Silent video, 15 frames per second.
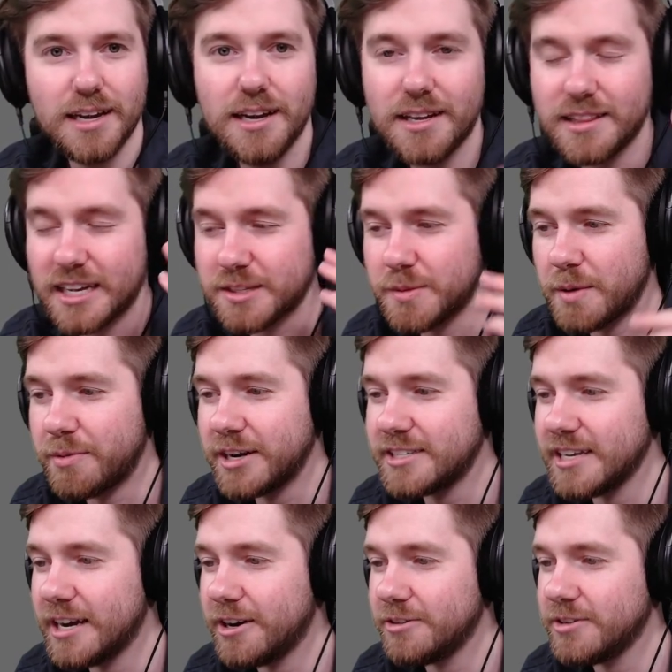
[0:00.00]
That's my
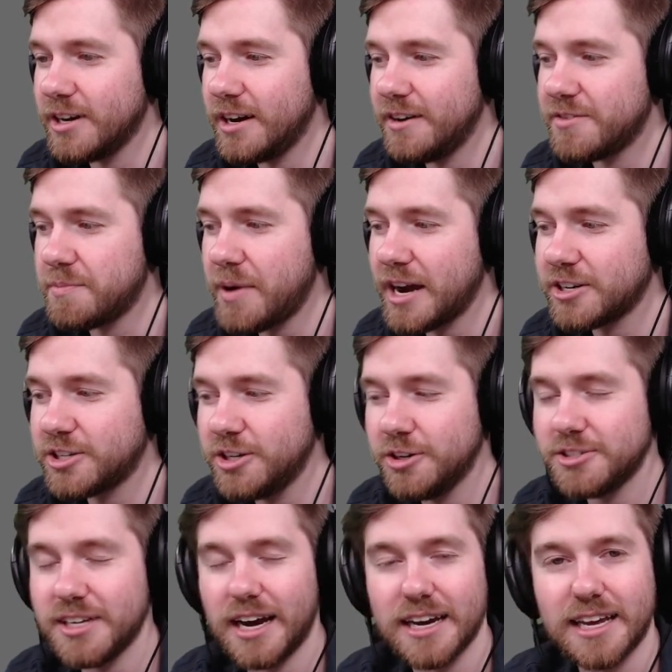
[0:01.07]
breakdown of the patch
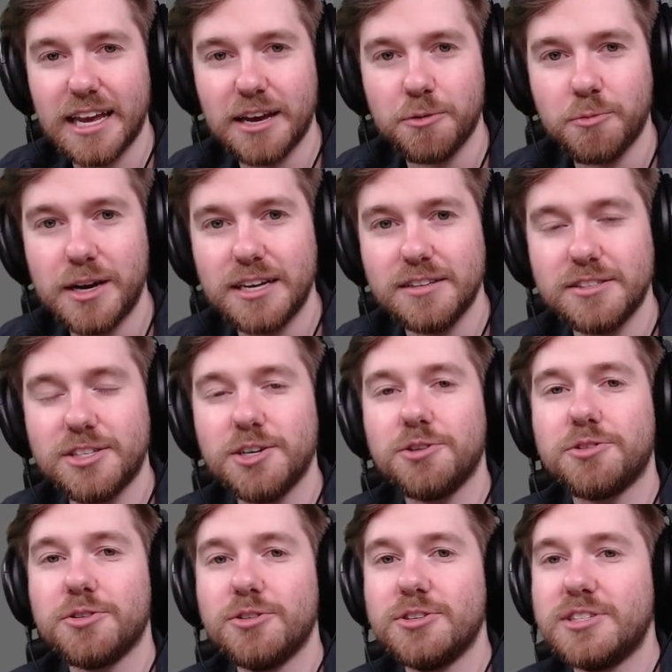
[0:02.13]
notes. I can't wait until
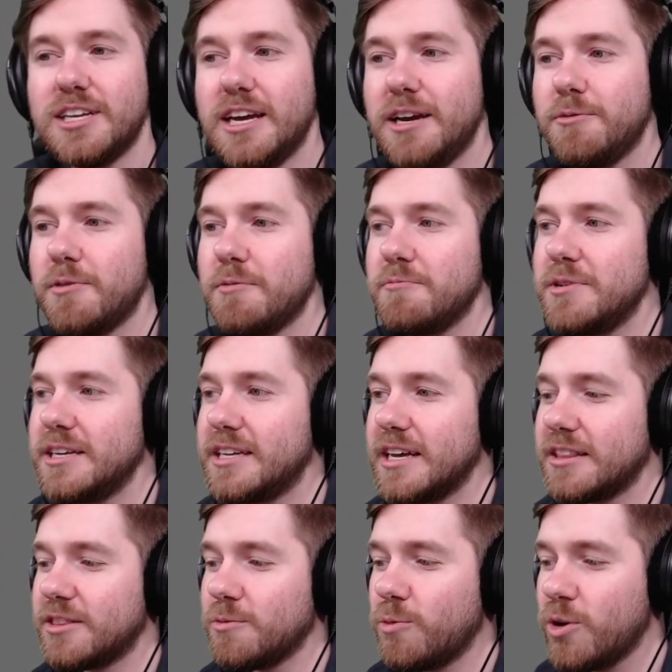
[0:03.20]
Thursday when we
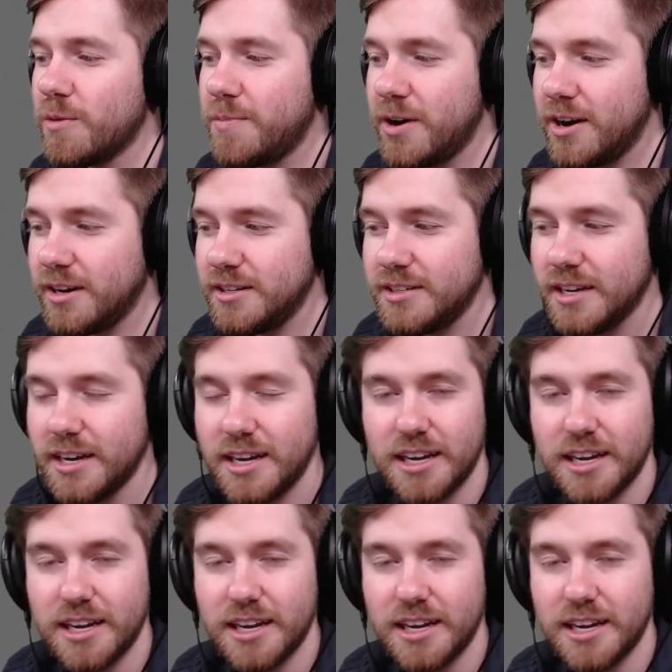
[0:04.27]
get the Warbond.